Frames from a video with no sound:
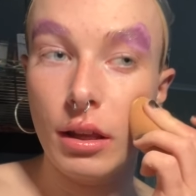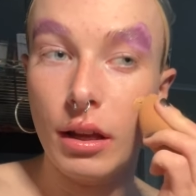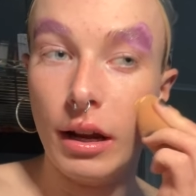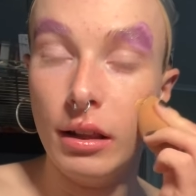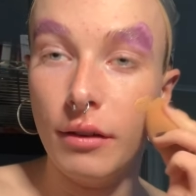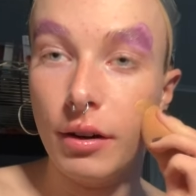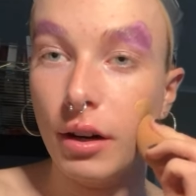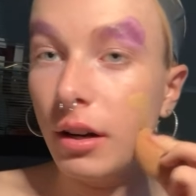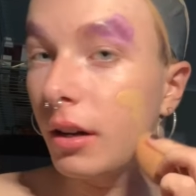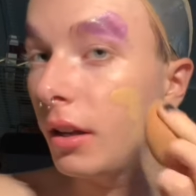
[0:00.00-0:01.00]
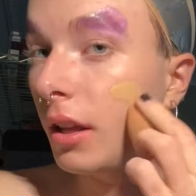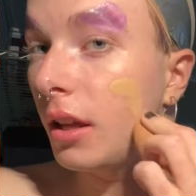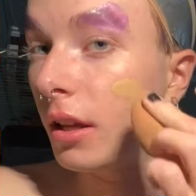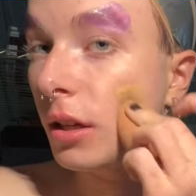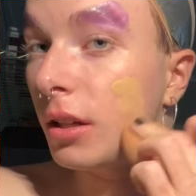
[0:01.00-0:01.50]
I love her.
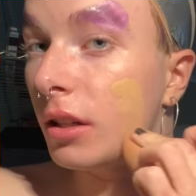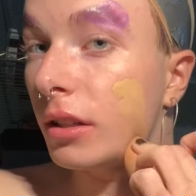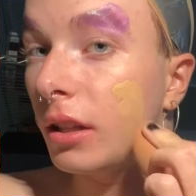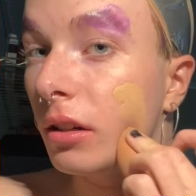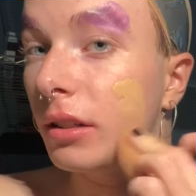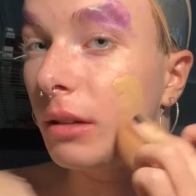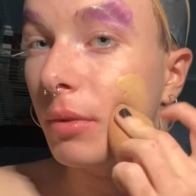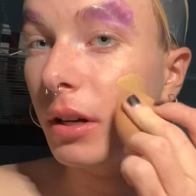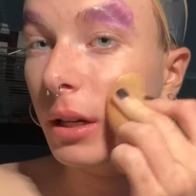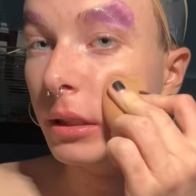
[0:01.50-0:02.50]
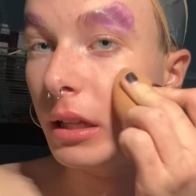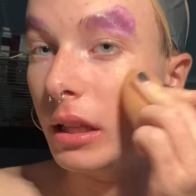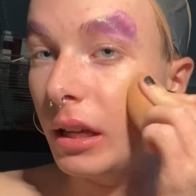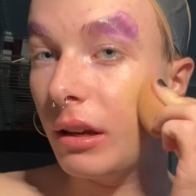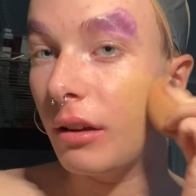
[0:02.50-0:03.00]
It's a little deeper because
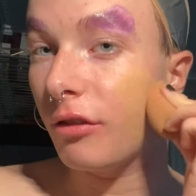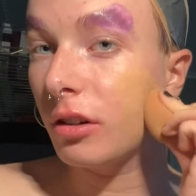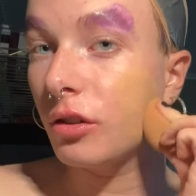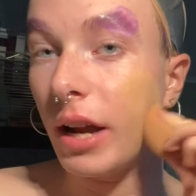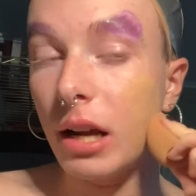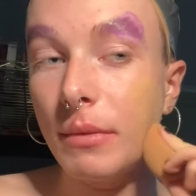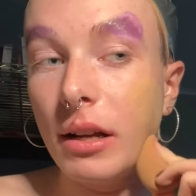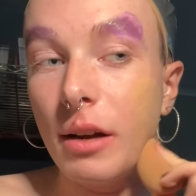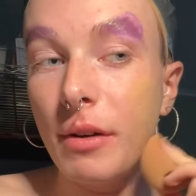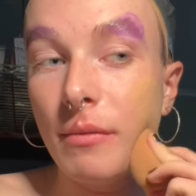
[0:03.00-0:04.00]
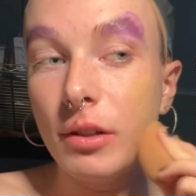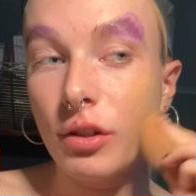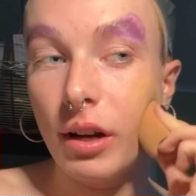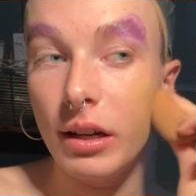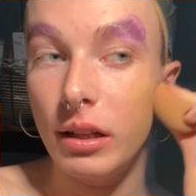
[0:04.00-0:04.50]
lately for drag makeup, I've been
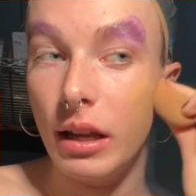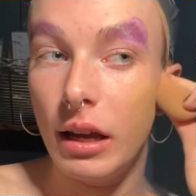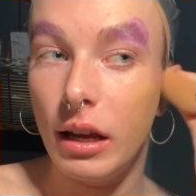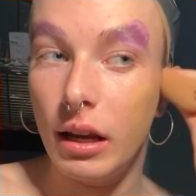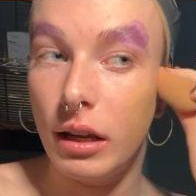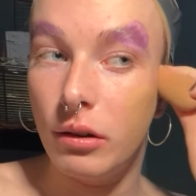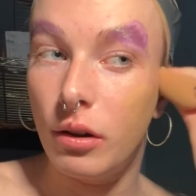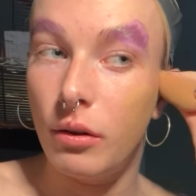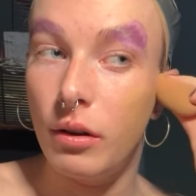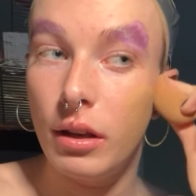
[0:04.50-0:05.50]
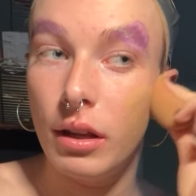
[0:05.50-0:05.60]
trying to, like, you know,